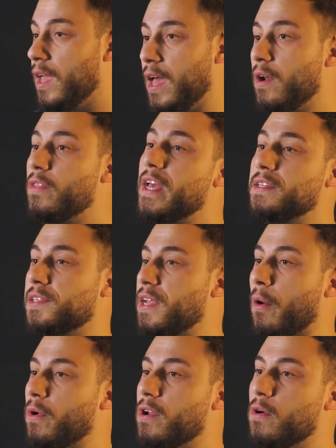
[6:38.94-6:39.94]
And on that
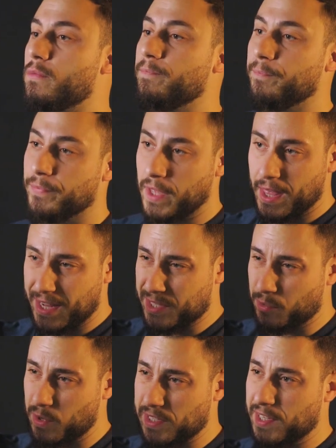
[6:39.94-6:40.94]
sour note,
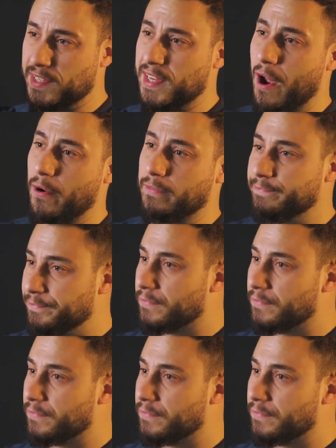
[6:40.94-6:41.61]
that's the whiskey sour.